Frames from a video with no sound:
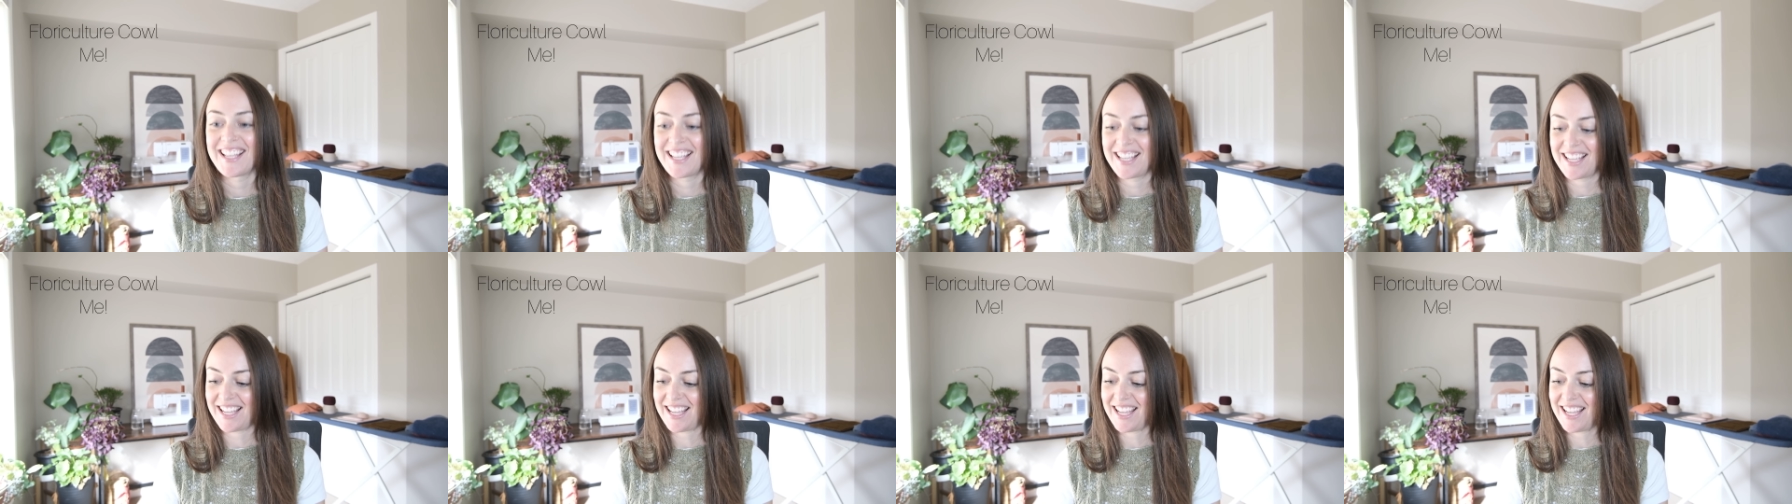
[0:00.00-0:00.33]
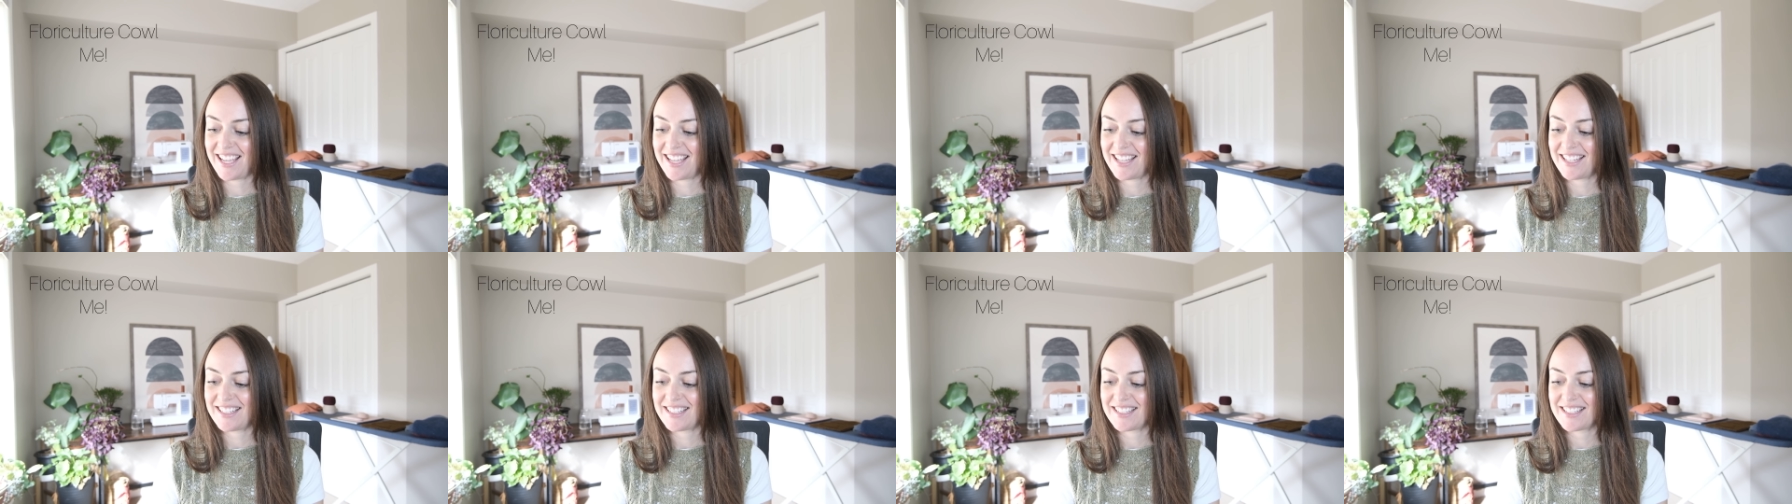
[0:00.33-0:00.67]

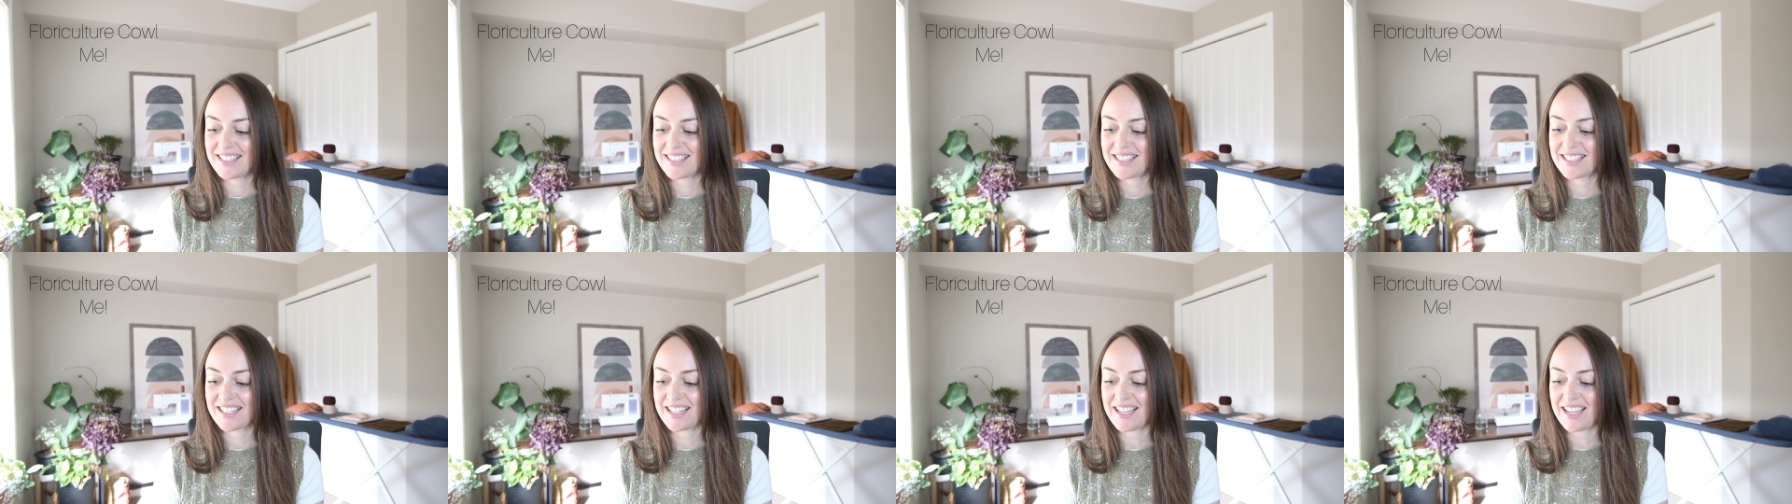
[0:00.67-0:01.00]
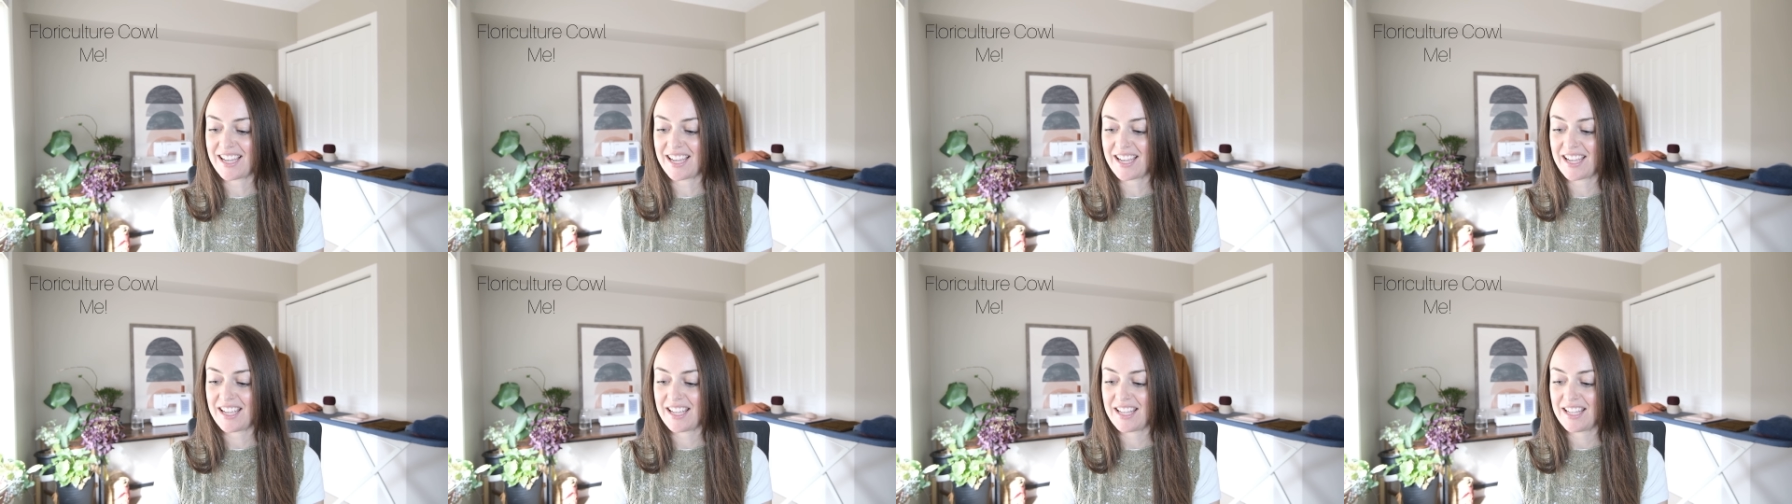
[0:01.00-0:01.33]
And
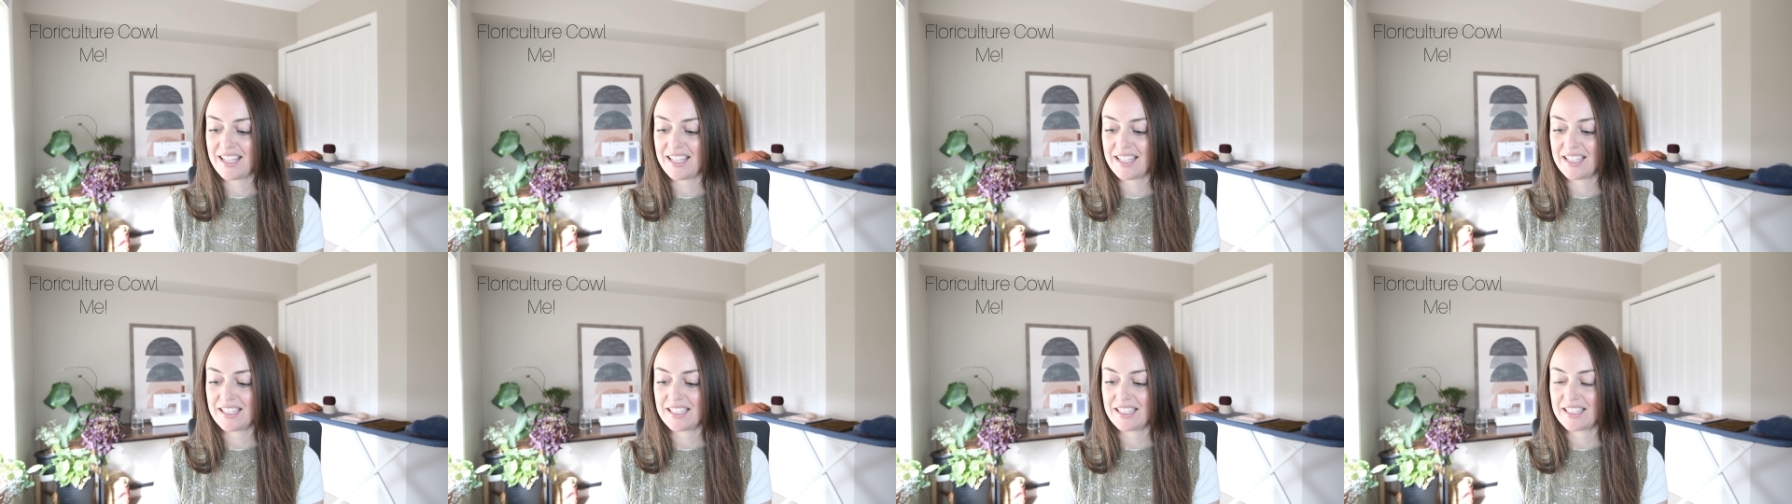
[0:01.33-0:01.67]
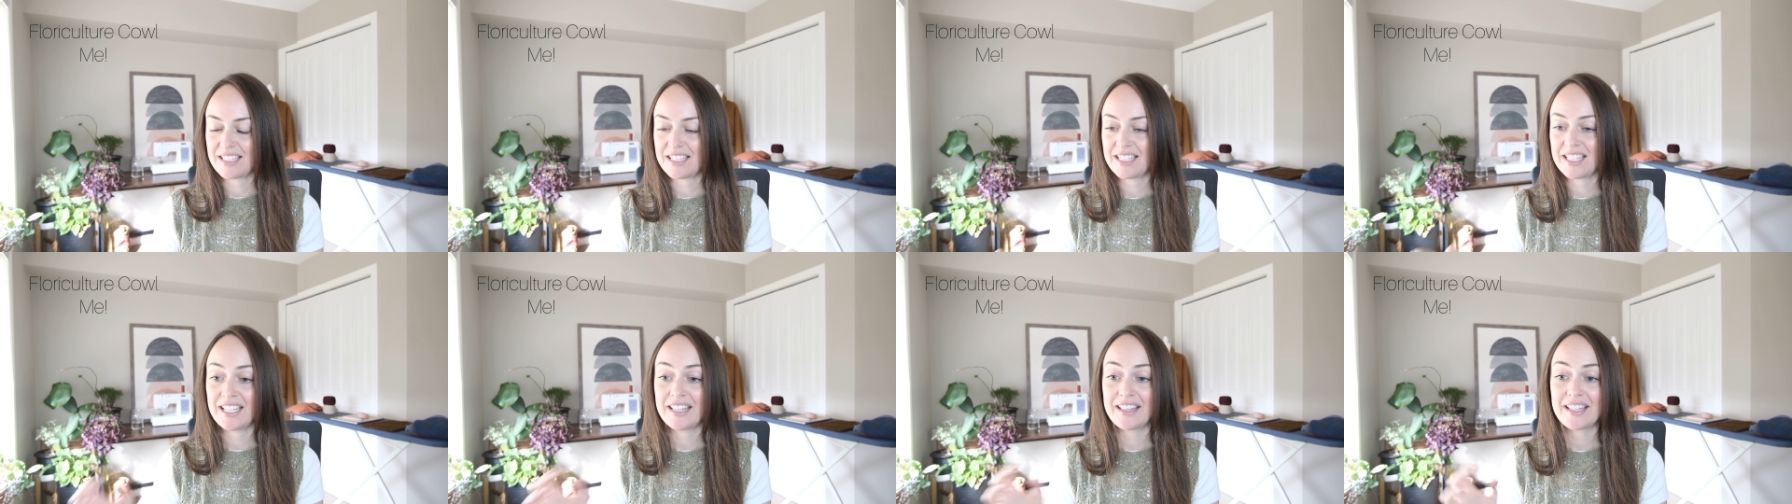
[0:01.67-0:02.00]
I
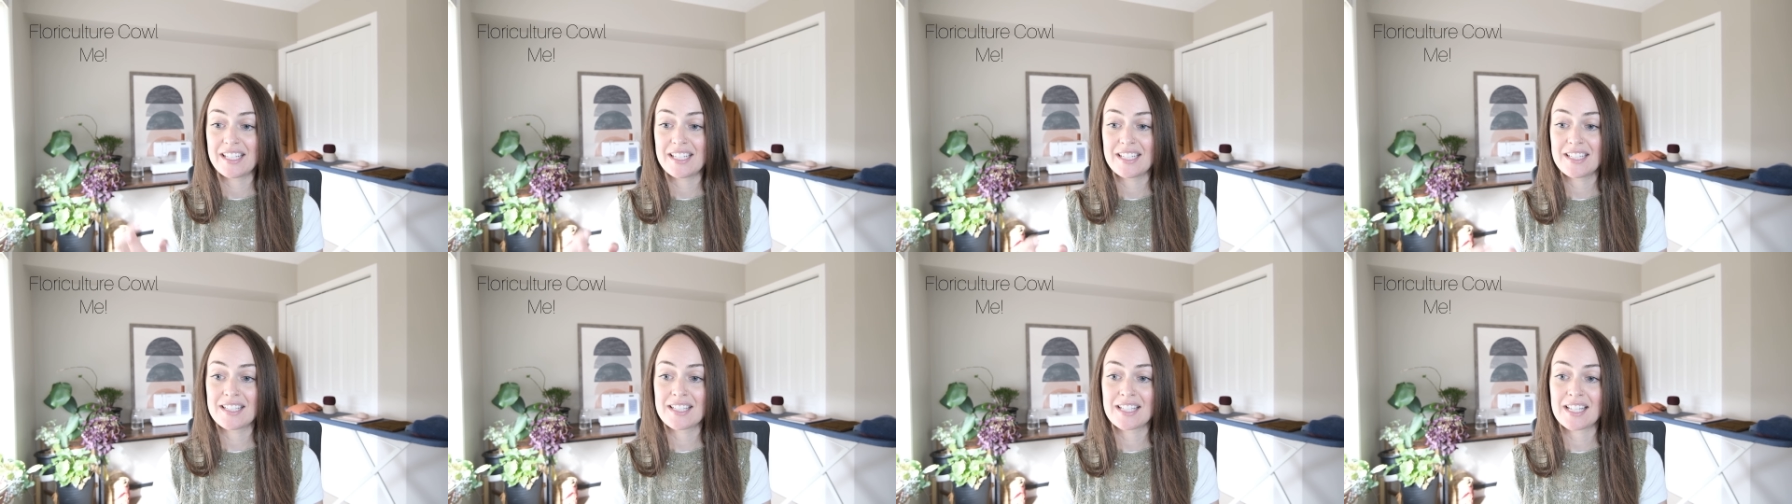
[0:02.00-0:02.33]
knit this